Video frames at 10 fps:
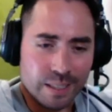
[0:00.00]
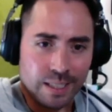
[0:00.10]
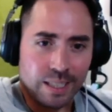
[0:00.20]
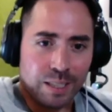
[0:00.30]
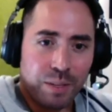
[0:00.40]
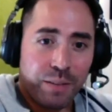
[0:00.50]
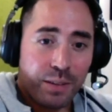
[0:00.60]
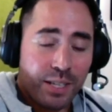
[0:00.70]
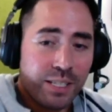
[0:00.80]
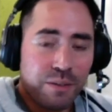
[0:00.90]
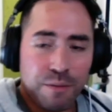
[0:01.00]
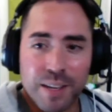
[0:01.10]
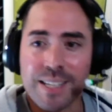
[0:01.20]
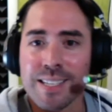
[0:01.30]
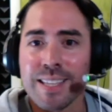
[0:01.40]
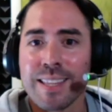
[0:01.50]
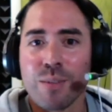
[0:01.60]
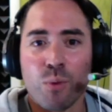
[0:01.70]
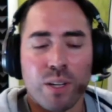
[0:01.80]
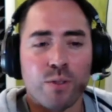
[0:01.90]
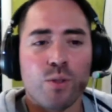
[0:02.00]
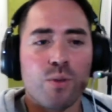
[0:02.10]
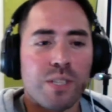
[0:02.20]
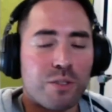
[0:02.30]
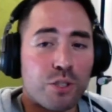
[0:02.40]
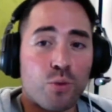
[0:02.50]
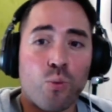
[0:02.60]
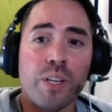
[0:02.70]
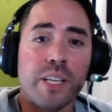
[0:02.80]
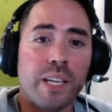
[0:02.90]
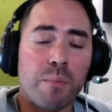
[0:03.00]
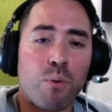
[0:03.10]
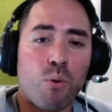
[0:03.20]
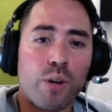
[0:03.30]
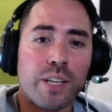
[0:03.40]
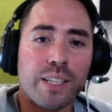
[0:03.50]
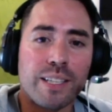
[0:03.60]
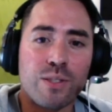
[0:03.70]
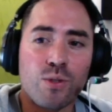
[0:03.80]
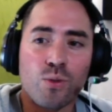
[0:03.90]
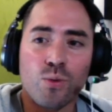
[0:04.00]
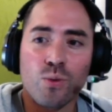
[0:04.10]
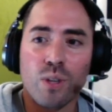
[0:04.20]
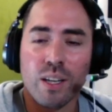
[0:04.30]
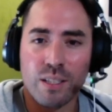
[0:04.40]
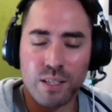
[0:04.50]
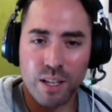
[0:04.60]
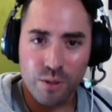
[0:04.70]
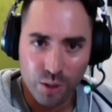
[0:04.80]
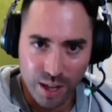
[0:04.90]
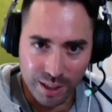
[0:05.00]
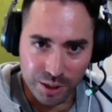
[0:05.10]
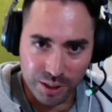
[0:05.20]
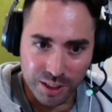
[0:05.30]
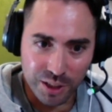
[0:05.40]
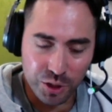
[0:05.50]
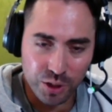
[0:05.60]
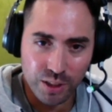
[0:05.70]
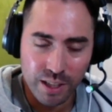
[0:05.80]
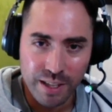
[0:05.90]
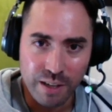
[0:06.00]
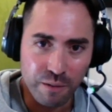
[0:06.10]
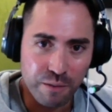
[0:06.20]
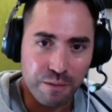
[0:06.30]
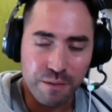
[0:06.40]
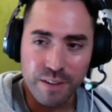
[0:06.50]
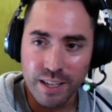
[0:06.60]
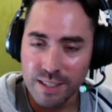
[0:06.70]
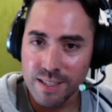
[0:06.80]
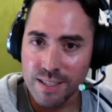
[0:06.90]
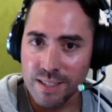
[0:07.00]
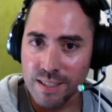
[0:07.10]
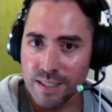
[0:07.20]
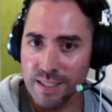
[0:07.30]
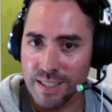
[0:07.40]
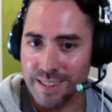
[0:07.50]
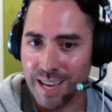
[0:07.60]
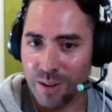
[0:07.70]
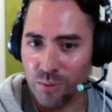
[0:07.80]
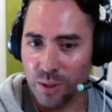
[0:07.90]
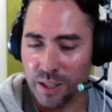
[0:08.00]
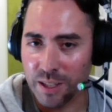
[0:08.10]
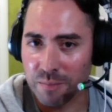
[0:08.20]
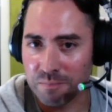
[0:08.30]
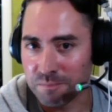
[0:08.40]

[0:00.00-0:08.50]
Um, if it doesn't fix it, then what I'll do is I'll just re-import it into another Logic session, and then I'll fix it that way.